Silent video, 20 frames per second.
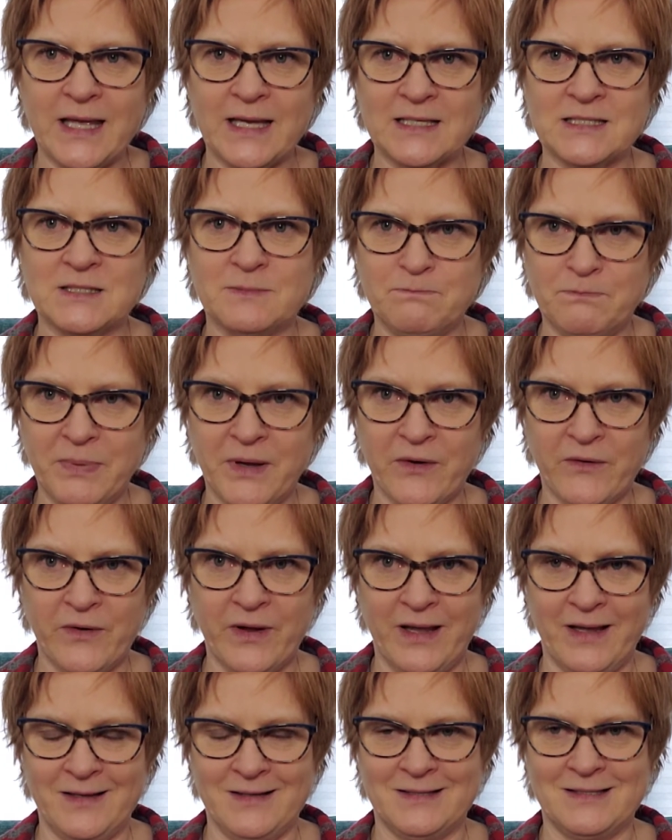
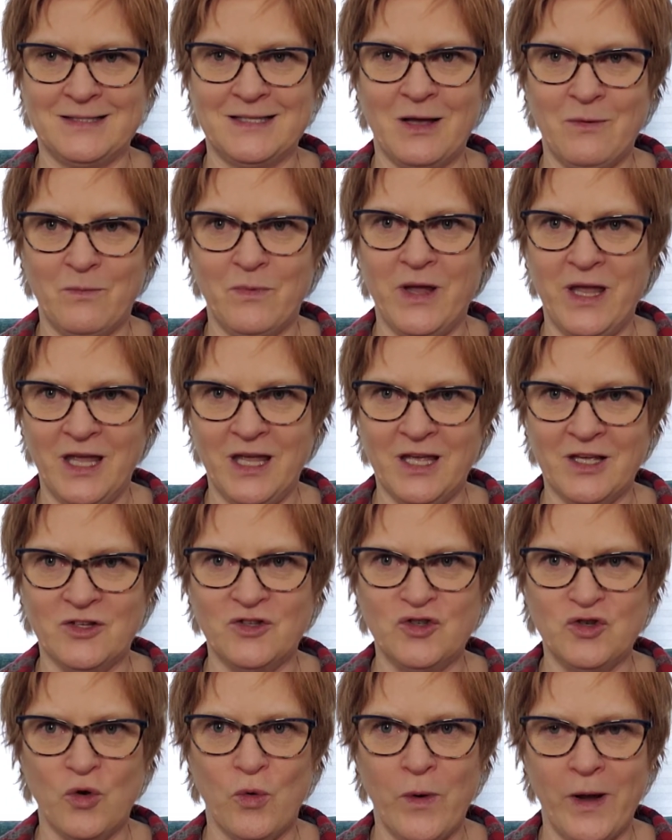experience that we
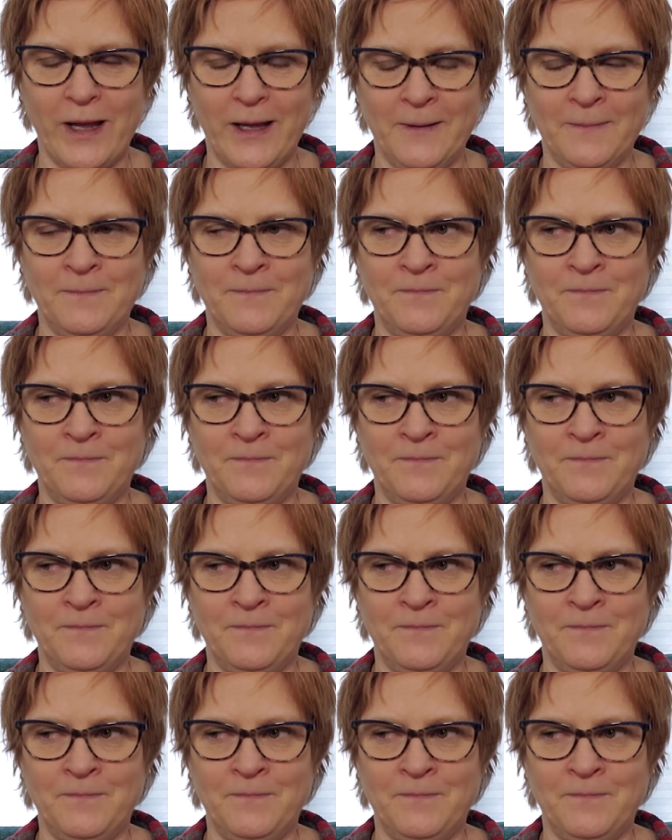enjoy.